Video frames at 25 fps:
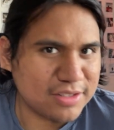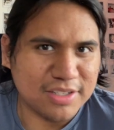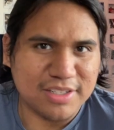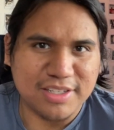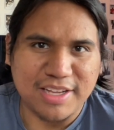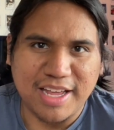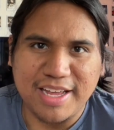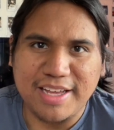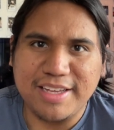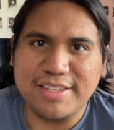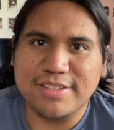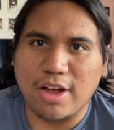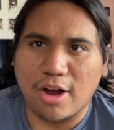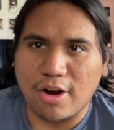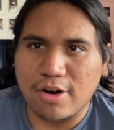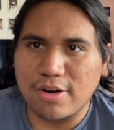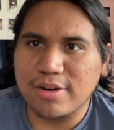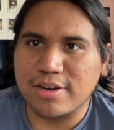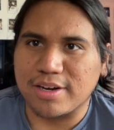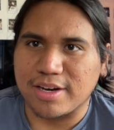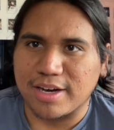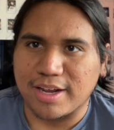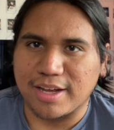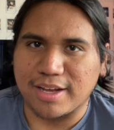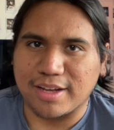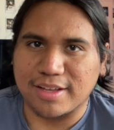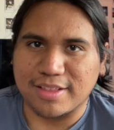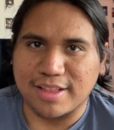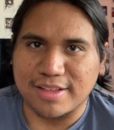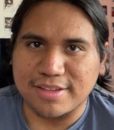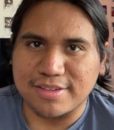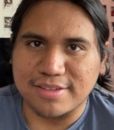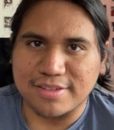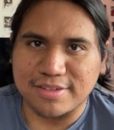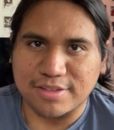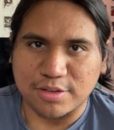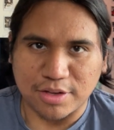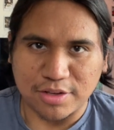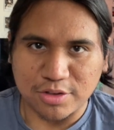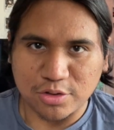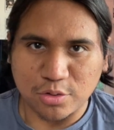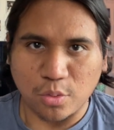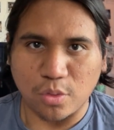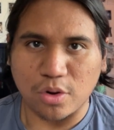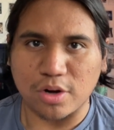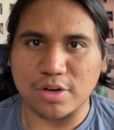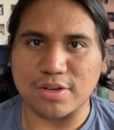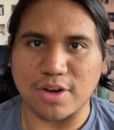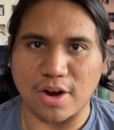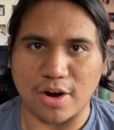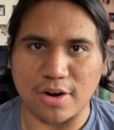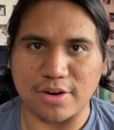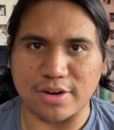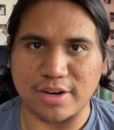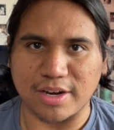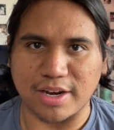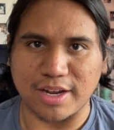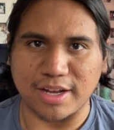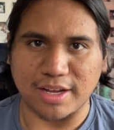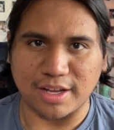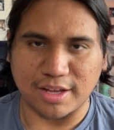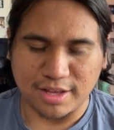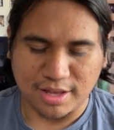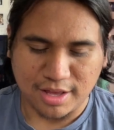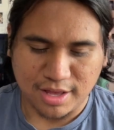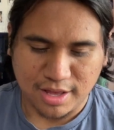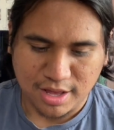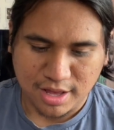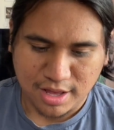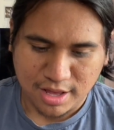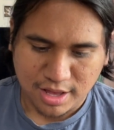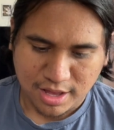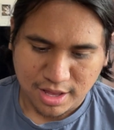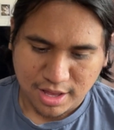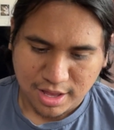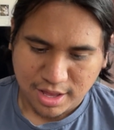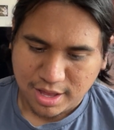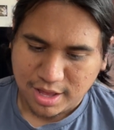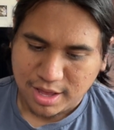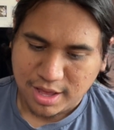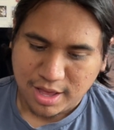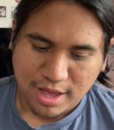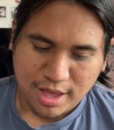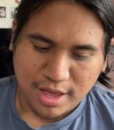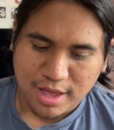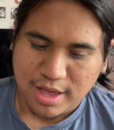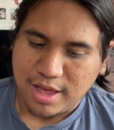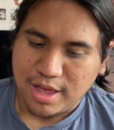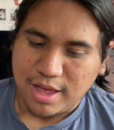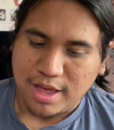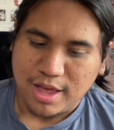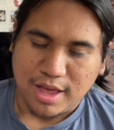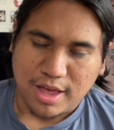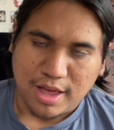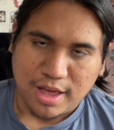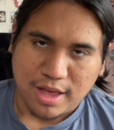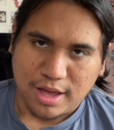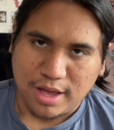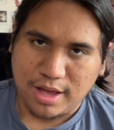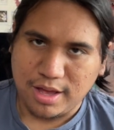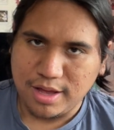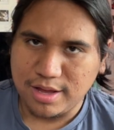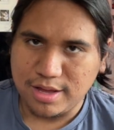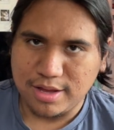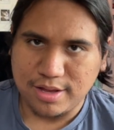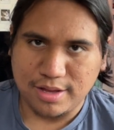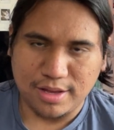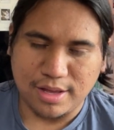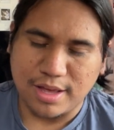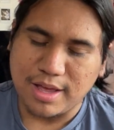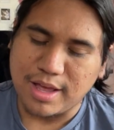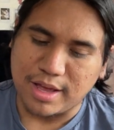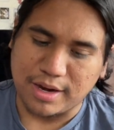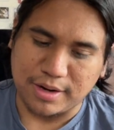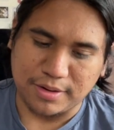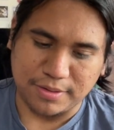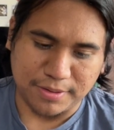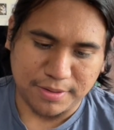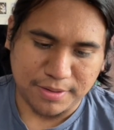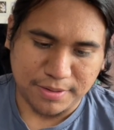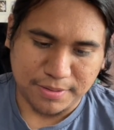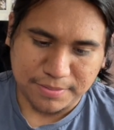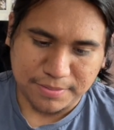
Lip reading: He's hardening. That's his quirk's hardening. I don't know.